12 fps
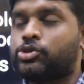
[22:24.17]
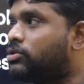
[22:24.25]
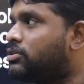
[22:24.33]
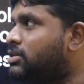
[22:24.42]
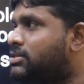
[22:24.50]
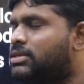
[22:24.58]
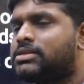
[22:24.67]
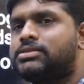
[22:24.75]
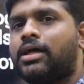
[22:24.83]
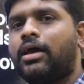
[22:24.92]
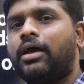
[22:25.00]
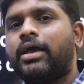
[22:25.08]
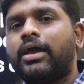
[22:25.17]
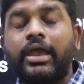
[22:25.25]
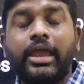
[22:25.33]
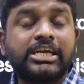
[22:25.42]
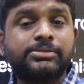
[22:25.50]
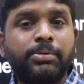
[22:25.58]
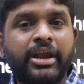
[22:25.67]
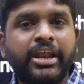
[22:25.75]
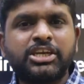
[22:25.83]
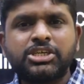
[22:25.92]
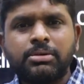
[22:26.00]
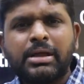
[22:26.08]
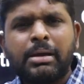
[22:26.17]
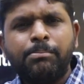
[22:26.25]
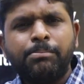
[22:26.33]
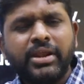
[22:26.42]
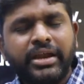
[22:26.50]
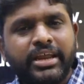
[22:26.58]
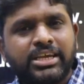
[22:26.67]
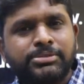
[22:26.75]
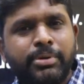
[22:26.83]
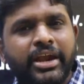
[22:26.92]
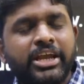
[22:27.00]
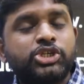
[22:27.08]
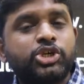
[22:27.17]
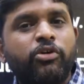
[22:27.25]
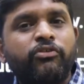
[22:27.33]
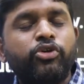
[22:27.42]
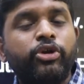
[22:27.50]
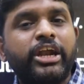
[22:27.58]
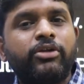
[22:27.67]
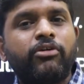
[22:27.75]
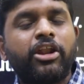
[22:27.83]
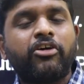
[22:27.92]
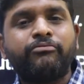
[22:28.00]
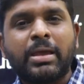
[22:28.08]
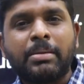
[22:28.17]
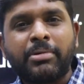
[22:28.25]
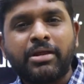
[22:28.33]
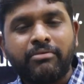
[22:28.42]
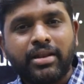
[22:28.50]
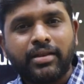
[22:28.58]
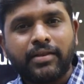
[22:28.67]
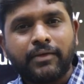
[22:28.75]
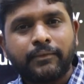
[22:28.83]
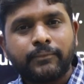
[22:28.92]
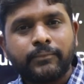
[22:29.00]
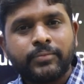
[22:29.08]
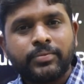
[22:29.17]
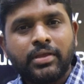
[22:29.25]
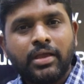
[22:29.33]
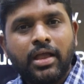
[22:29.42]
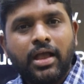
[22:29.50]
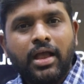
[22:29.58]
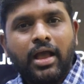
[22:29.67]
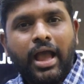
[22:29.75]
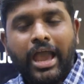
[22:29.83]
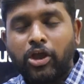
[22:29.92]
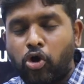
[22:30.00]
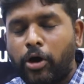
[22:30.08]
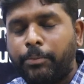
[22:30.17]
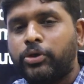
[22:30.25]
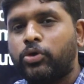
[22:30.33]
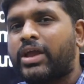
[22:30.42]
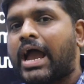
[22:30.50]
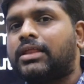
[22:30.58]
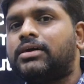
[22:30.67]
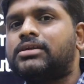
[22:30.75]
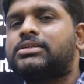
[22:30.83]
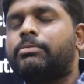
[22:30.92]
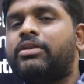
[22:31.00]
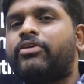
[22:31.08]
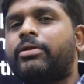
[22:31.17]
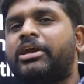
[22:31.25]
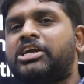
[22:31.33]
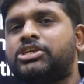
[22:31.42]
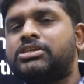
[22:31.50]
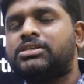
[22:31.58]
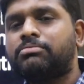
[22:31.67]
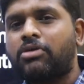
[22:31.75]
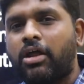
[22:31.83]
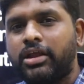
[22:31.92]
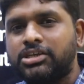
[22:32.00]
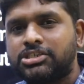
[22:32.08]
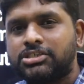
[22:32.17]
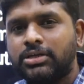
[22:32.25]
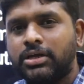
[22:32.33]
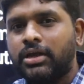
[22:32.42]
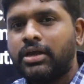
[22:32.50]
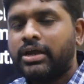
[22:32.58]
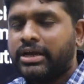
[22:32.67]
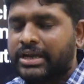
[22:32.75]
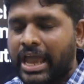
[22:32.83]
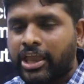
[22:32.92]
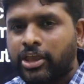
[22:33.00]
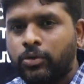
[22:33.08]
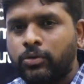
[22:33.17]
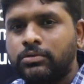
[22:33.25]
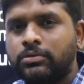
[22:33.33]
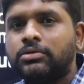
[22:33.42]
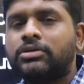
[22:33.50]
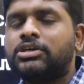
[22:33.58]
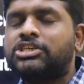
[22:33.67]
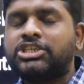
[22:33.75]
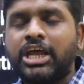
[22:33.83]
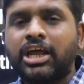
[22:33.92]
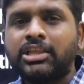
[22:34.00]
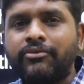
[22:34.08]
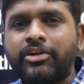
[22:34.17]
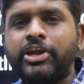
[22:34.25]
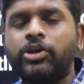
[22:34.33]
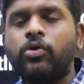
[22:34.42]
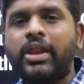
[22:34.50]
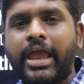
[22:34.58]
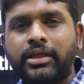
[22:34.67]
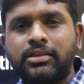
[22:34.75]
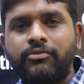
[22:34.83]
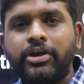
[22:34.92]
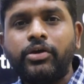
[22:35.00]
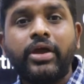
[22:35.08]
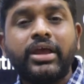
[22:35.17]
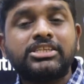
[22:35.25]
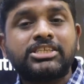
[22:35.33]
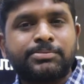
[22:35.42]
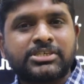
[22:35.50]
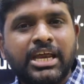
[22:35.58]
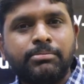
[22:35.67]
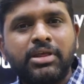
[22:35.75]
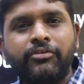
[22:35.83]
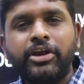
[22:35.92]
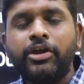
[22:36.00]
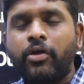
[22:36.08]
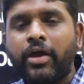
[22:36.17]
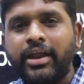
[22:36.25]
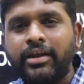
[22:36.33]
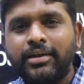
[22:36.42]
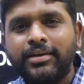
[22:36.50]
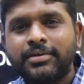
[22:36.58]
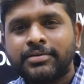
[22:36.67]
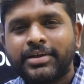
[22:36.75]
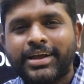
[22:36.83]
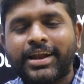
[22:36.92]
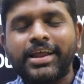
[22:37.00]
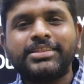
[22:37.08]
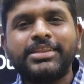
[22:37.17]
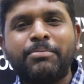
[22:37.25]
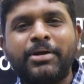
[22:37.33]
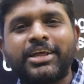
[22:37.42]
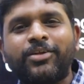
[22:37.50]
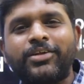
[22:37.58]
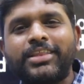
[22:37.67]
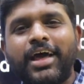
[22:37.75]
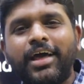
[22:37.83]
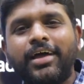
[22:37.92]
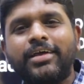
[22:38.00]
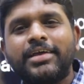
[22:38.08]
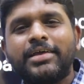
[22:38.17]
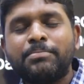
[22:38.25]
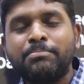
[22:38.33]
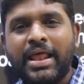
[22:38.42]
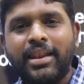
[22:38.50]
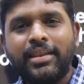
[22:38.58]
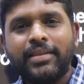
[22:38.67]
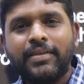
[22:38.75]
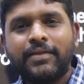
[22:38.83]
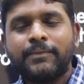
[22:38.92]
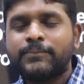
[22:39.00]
So this is the explanation, complete explanation of unit 1 of paper 1. I hope you gathered some information, some knowledge. Thank you. Share the video, like the video and subscribe the video and click the button on the bell.